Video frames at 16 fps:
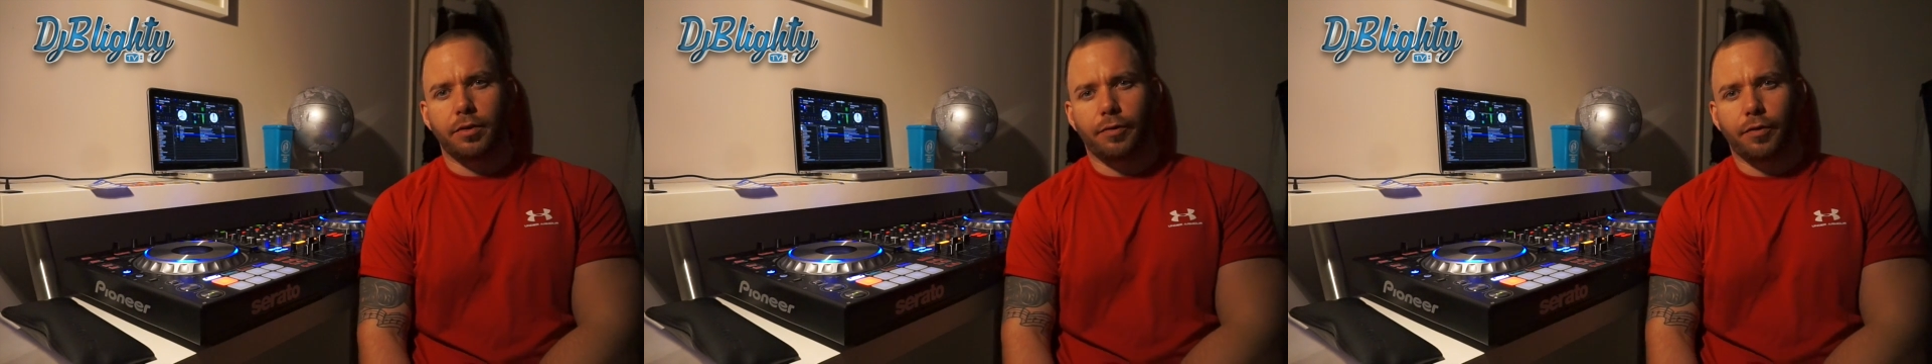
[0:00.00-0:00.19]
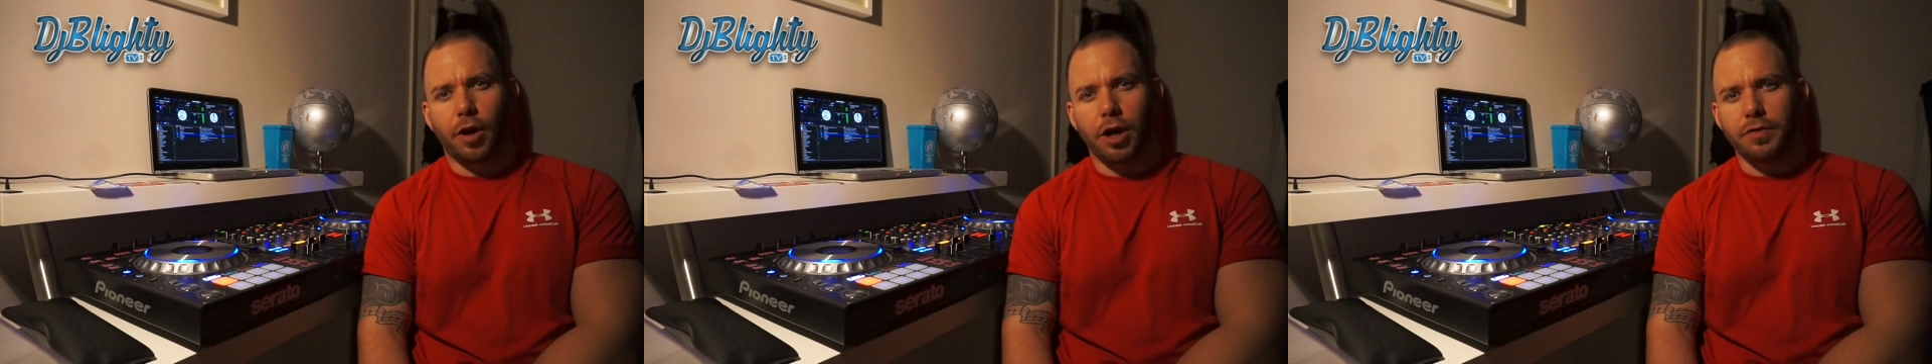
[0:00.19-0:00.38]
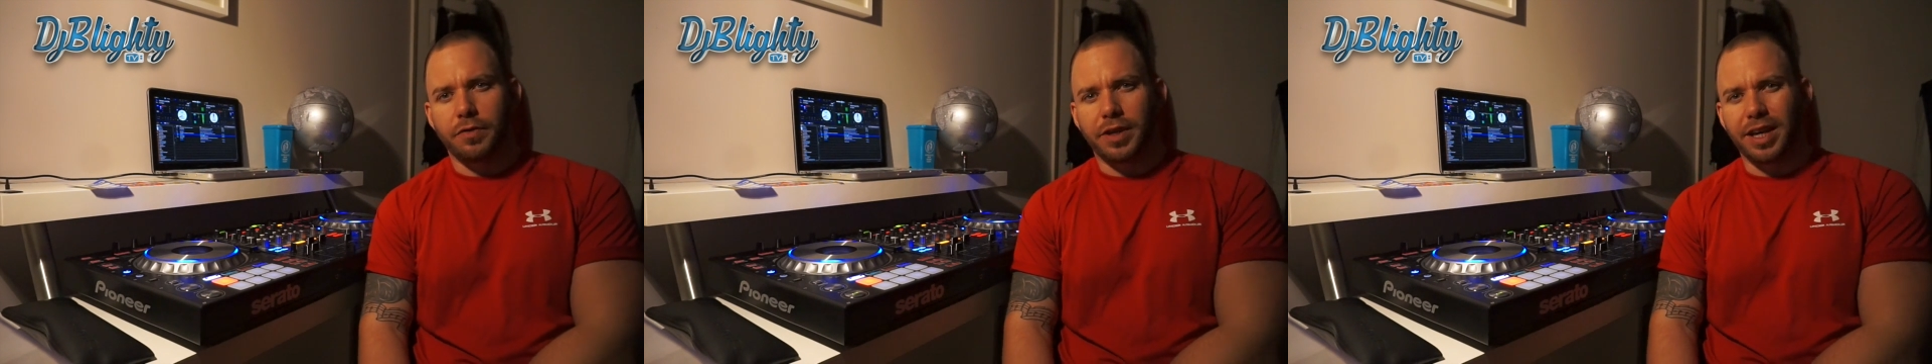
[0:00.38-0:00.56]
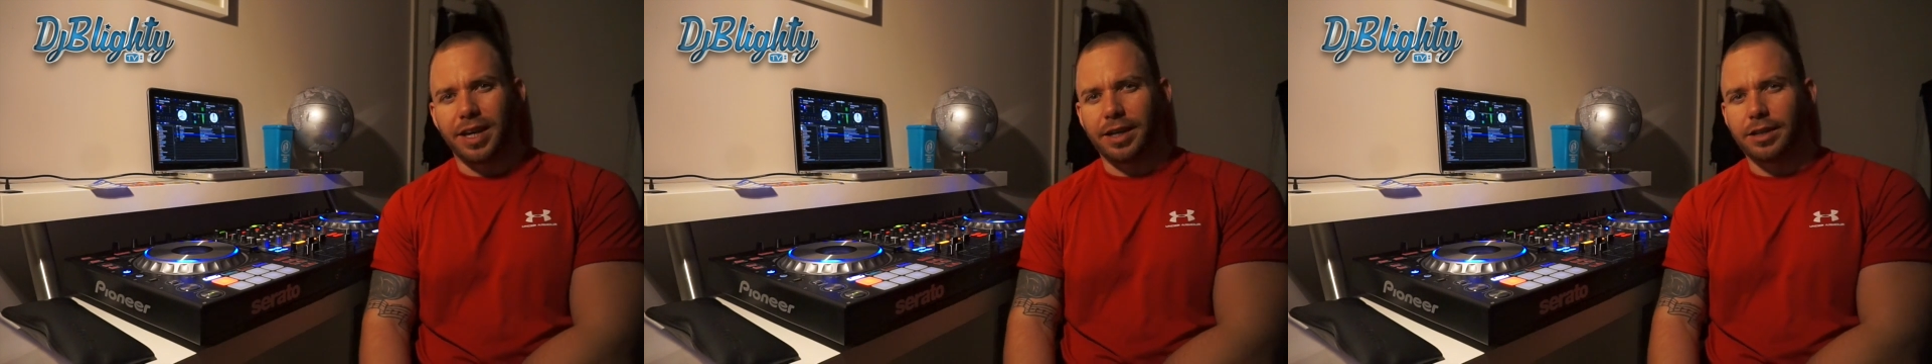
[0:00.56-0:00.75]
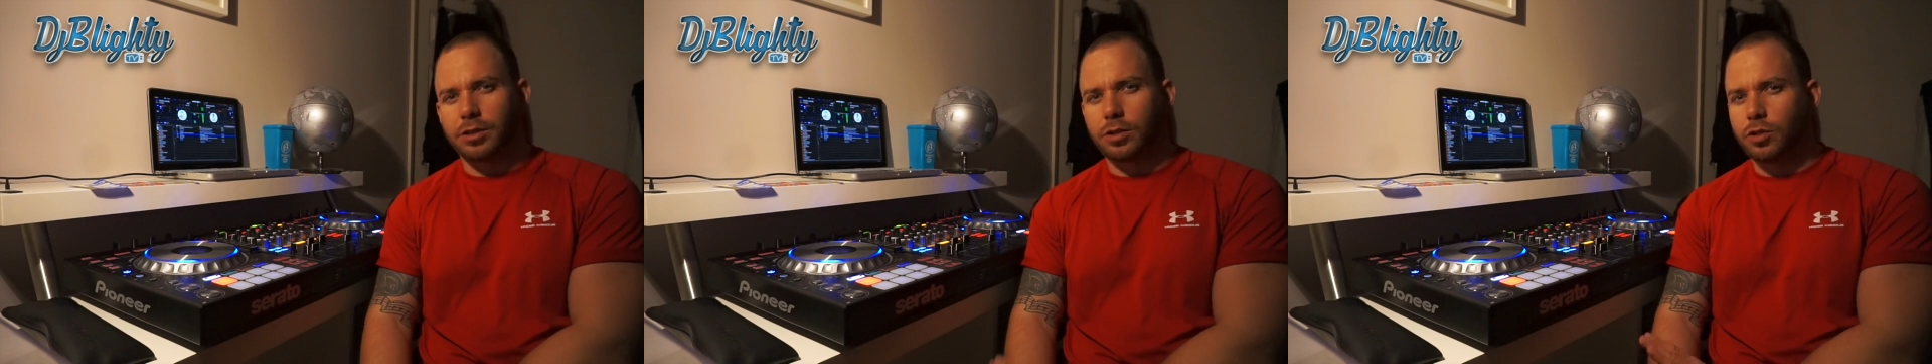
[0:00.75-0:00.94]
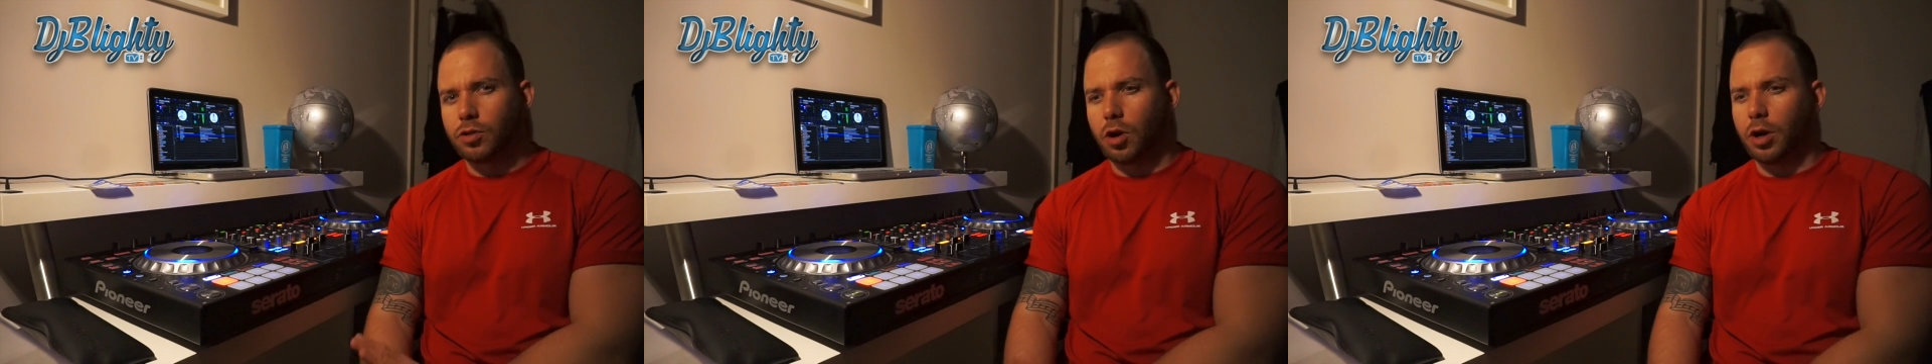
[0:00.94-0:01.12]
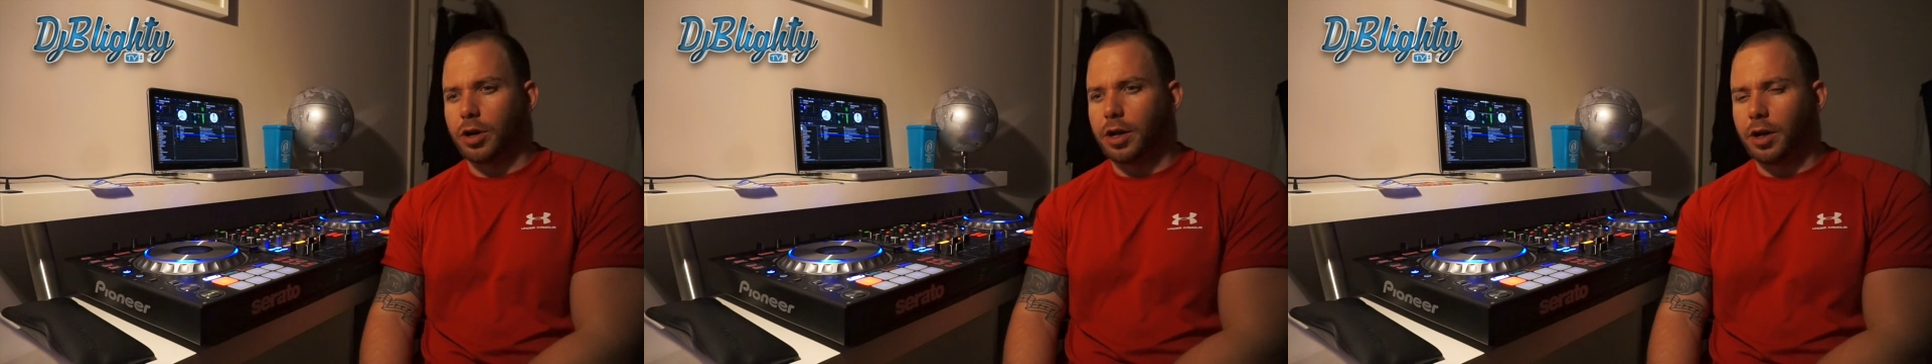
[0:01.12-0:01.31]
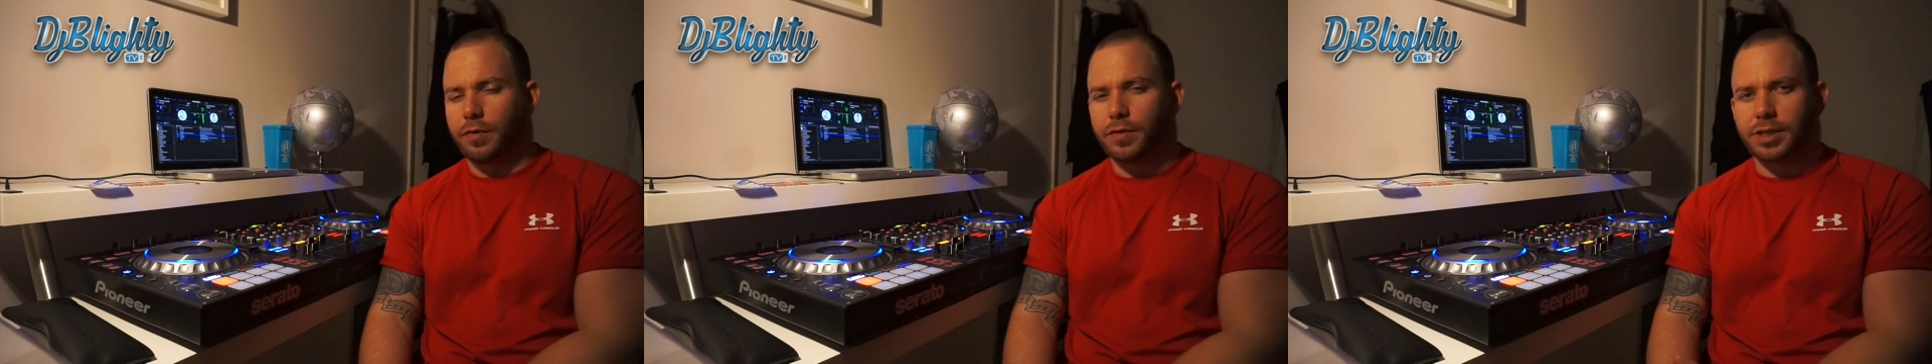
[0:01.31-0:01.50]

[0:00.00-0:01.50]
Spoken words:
5 gigs, not enough